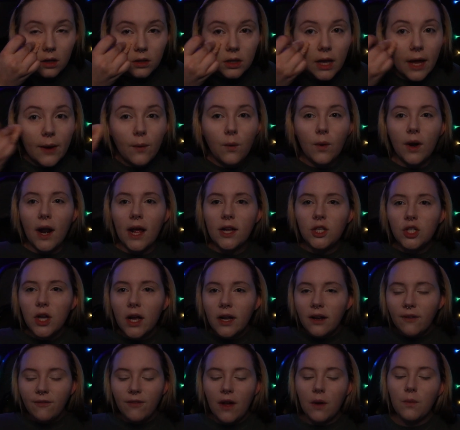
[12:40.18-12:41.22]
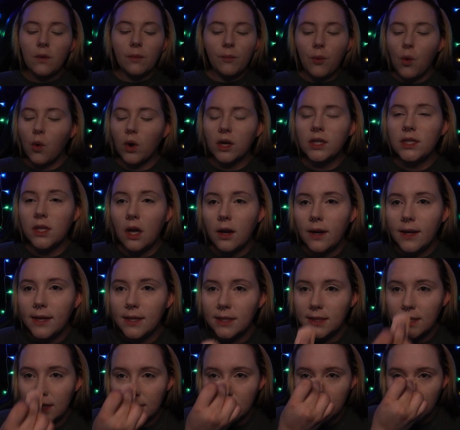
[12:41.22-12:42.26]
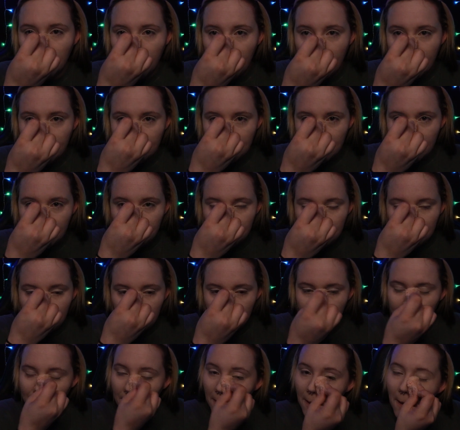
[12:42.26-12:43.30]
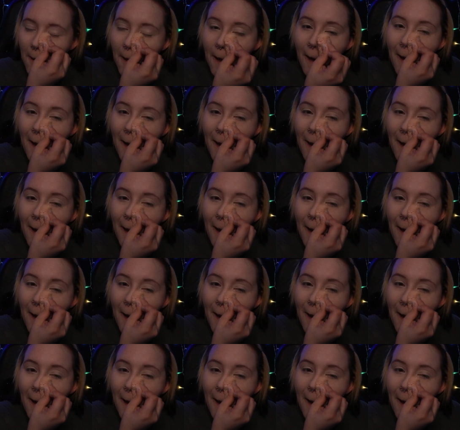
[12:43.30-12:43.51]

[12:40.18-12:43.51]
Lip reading: Like, when I tried to find reports on his sister, it